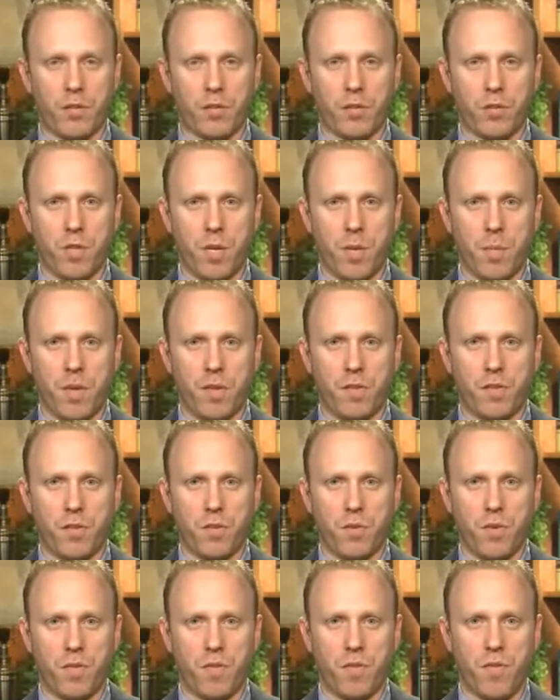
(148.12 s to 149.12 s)
extremists
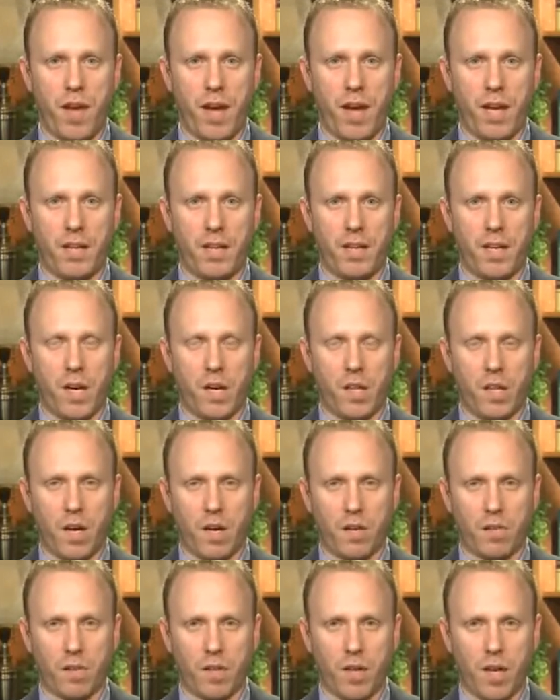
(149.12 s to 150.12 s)
to invade the
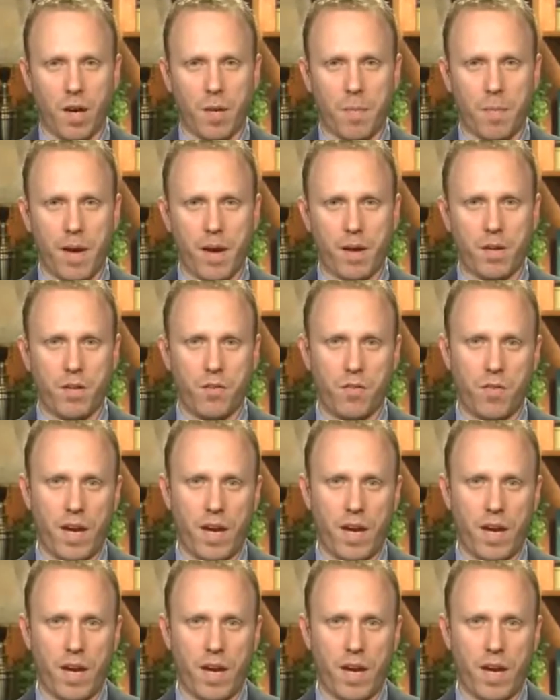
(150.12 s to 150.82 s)
Al-Aqsa compound in